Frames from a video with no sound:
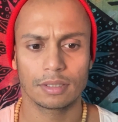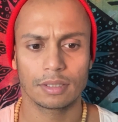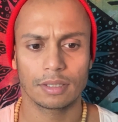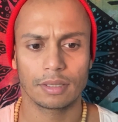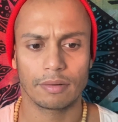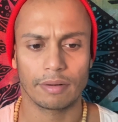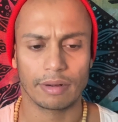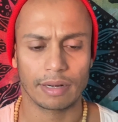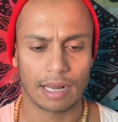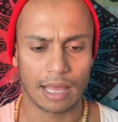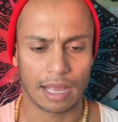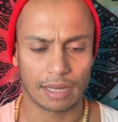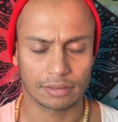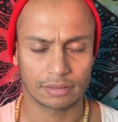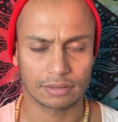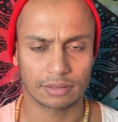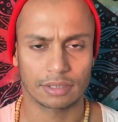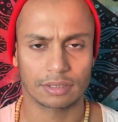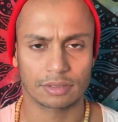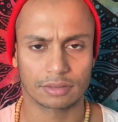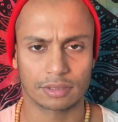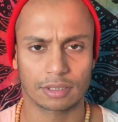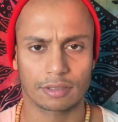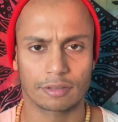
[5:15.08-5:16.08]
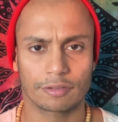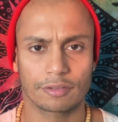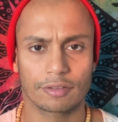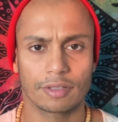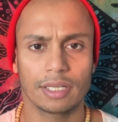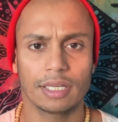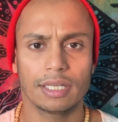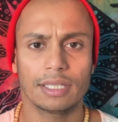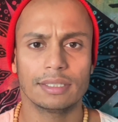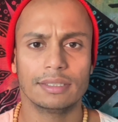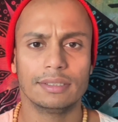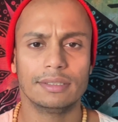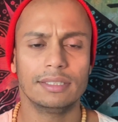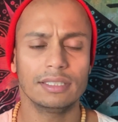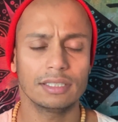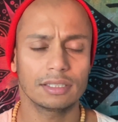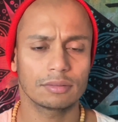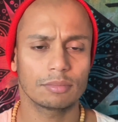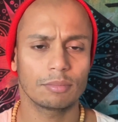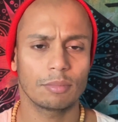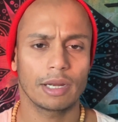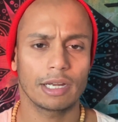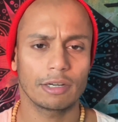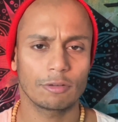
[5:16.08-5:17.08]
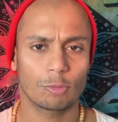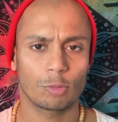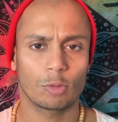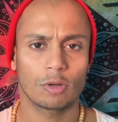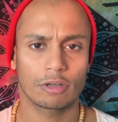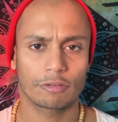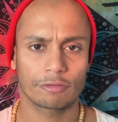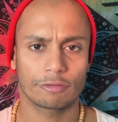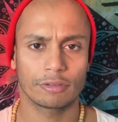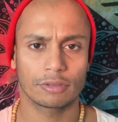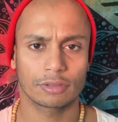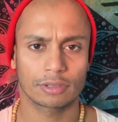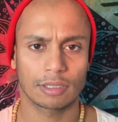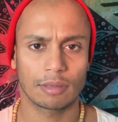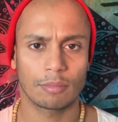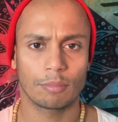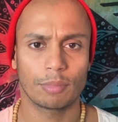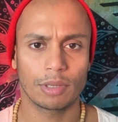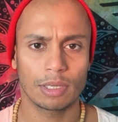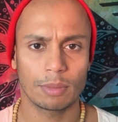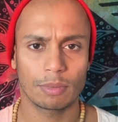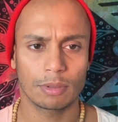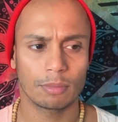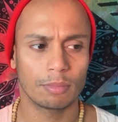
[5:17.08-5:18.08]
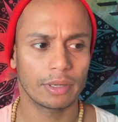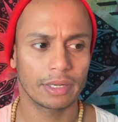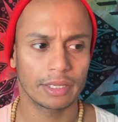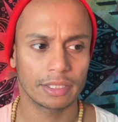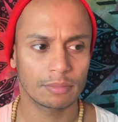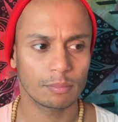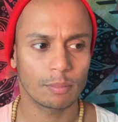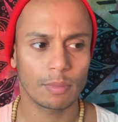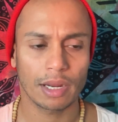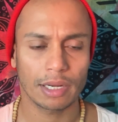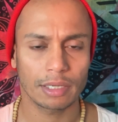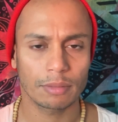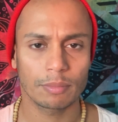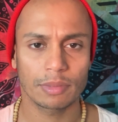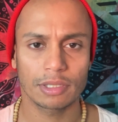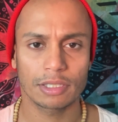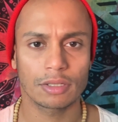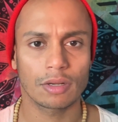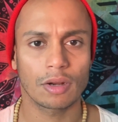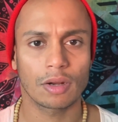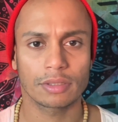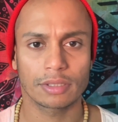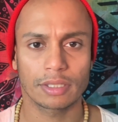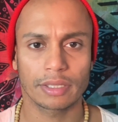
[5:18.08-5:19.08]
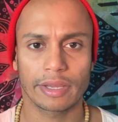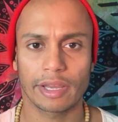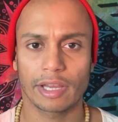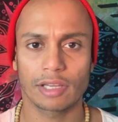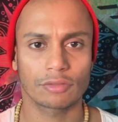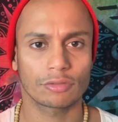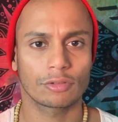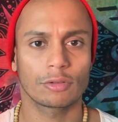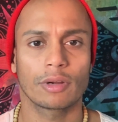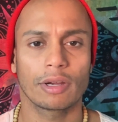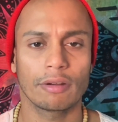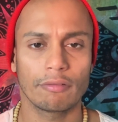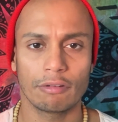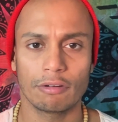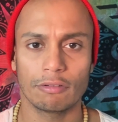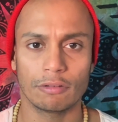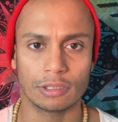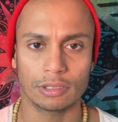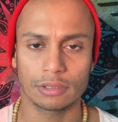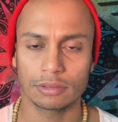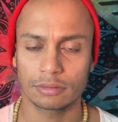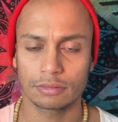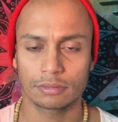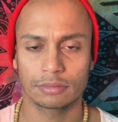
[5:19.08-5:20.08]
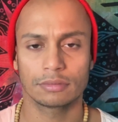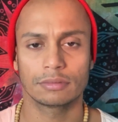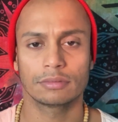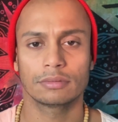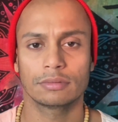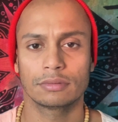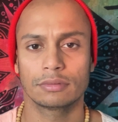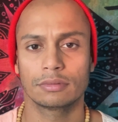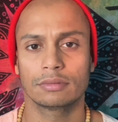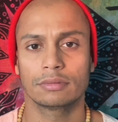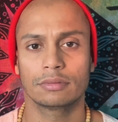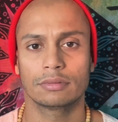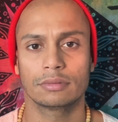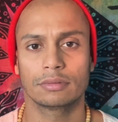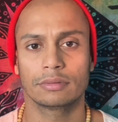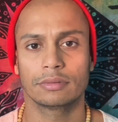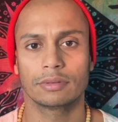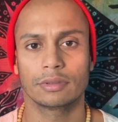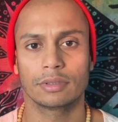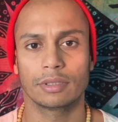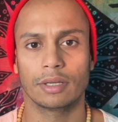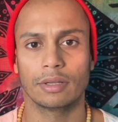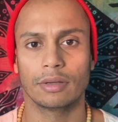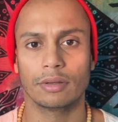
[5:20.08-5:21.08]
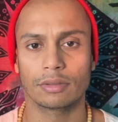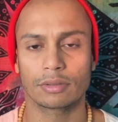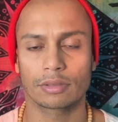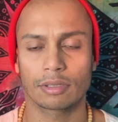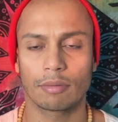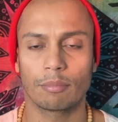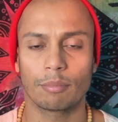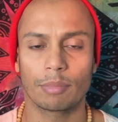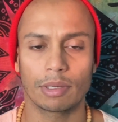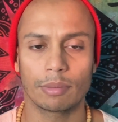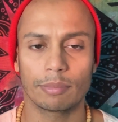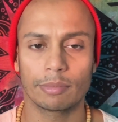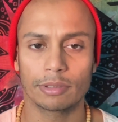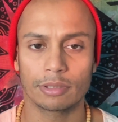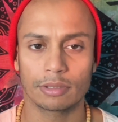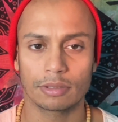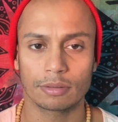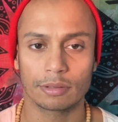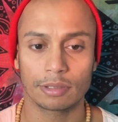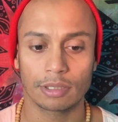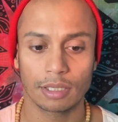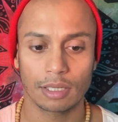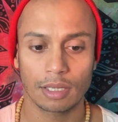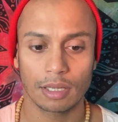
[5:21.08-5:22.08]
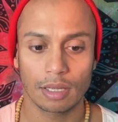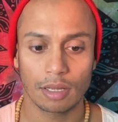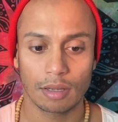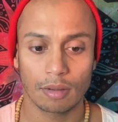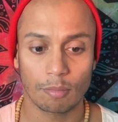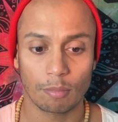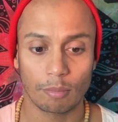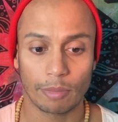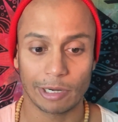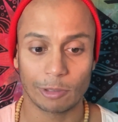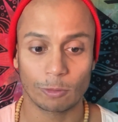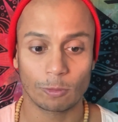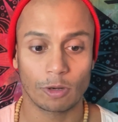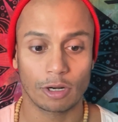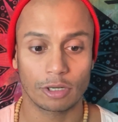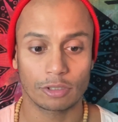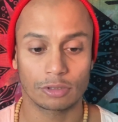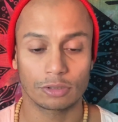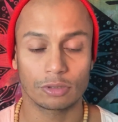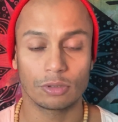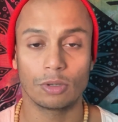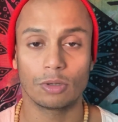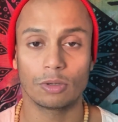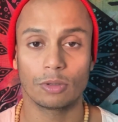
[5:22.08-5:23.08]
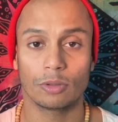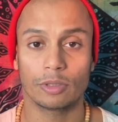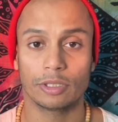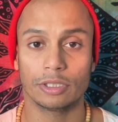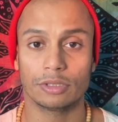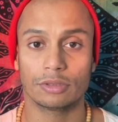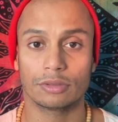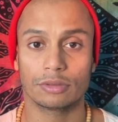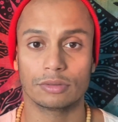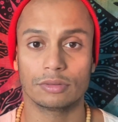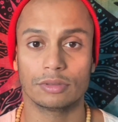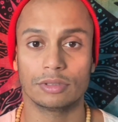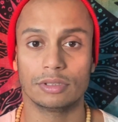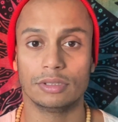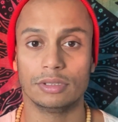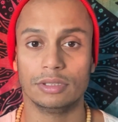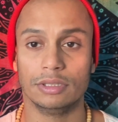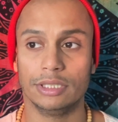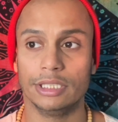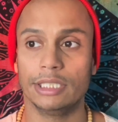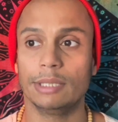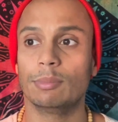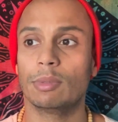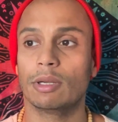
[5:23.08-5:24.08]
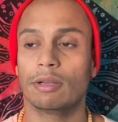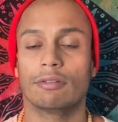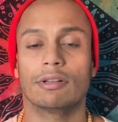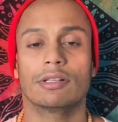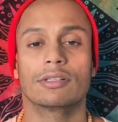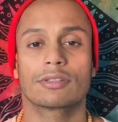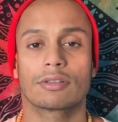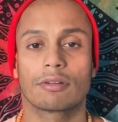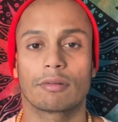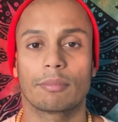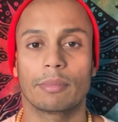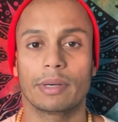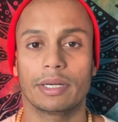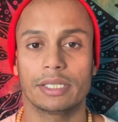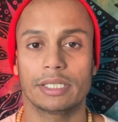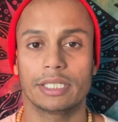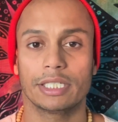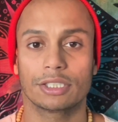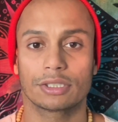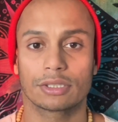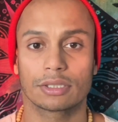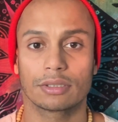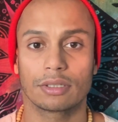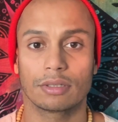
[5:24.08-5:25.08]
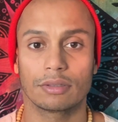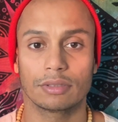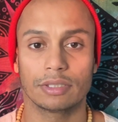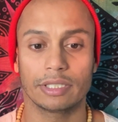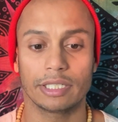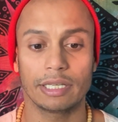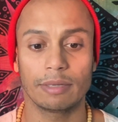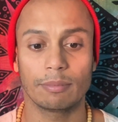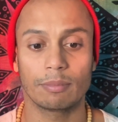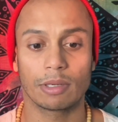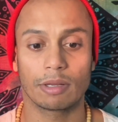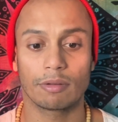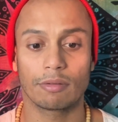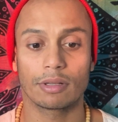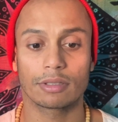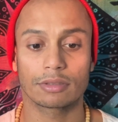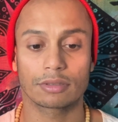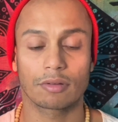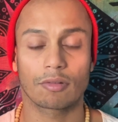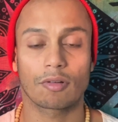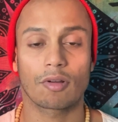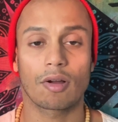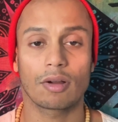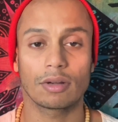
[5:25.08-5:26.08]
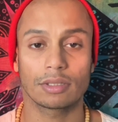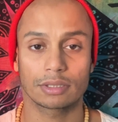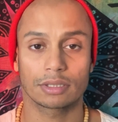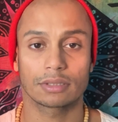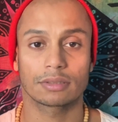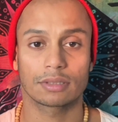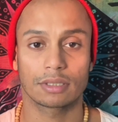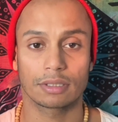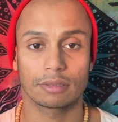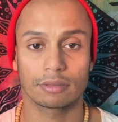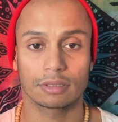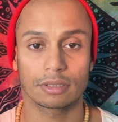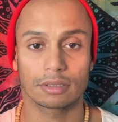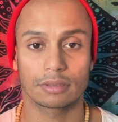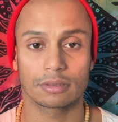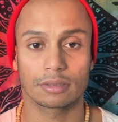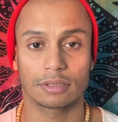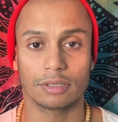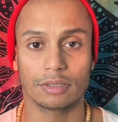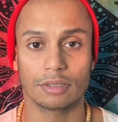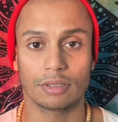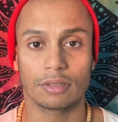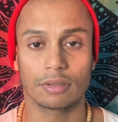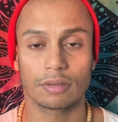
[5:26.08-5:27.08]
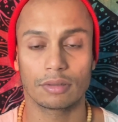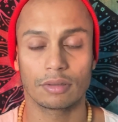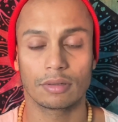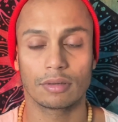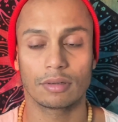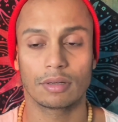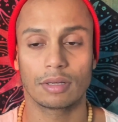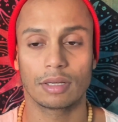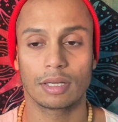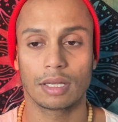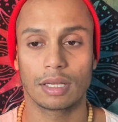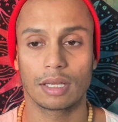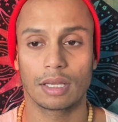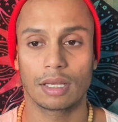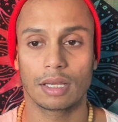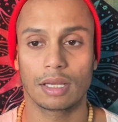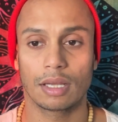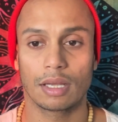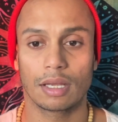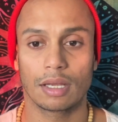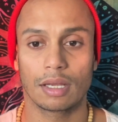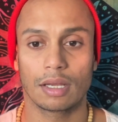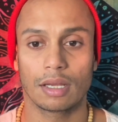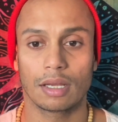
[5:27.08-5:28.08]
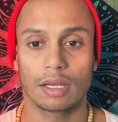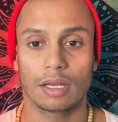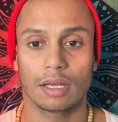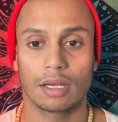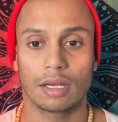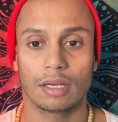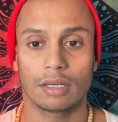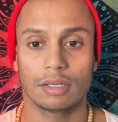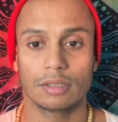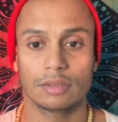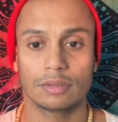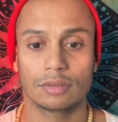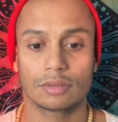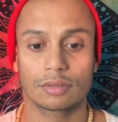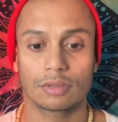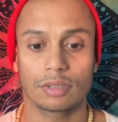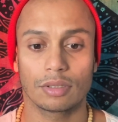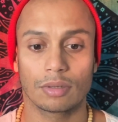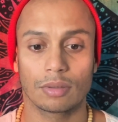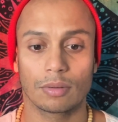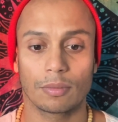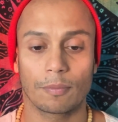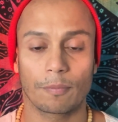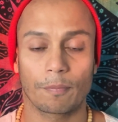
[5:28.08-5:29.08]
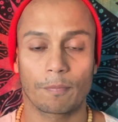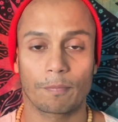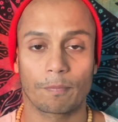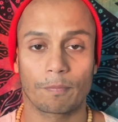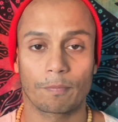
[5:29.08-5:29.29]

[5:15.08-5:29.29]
relax themselves. This might work for some people, but it might be not the case for everyone. You know, some people might want to go into deep levels of meditation or deep levels of conscious levels, you know. So